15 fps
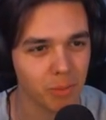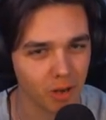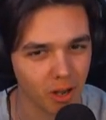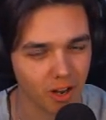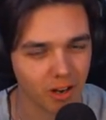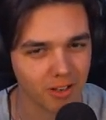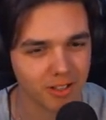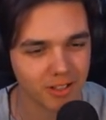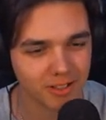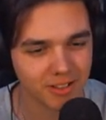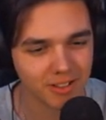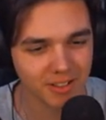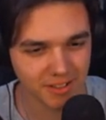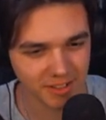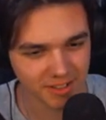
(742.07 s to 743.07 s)
block.
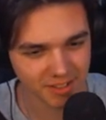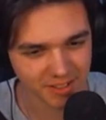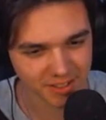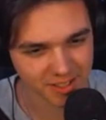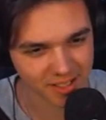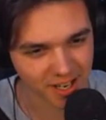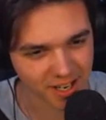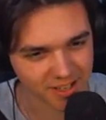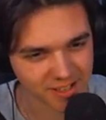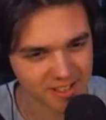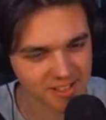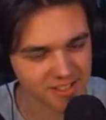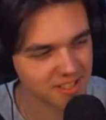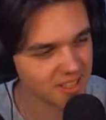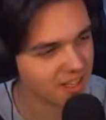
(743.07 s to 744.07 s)

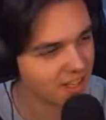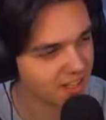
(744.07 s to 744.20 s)
Nice.